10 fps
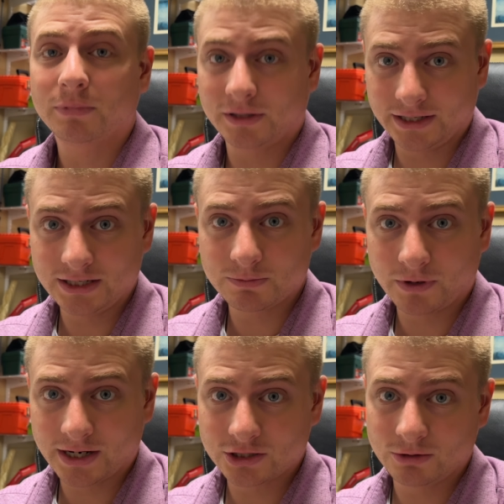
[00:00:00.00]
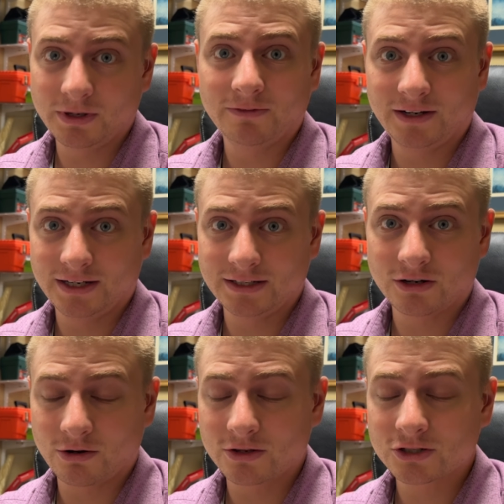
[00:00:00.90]
Please bring it to me if it needs to
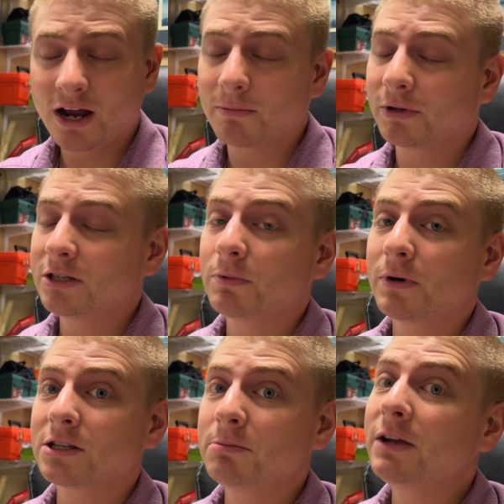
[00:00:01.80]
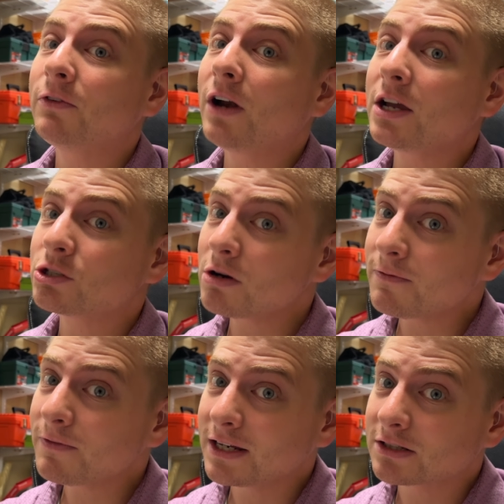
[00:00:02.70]
go to the shop. Please bring it to me if you're not sure if
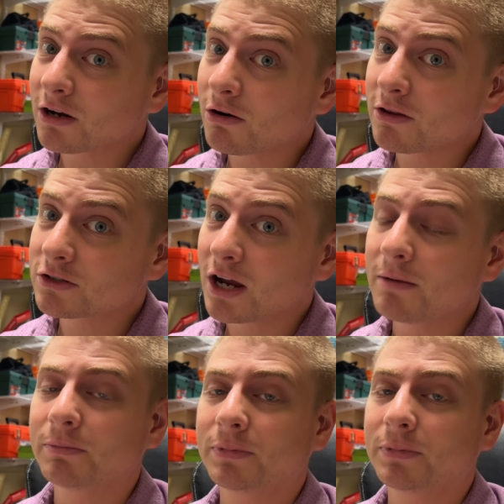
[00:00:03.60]
it needs to go to the shop.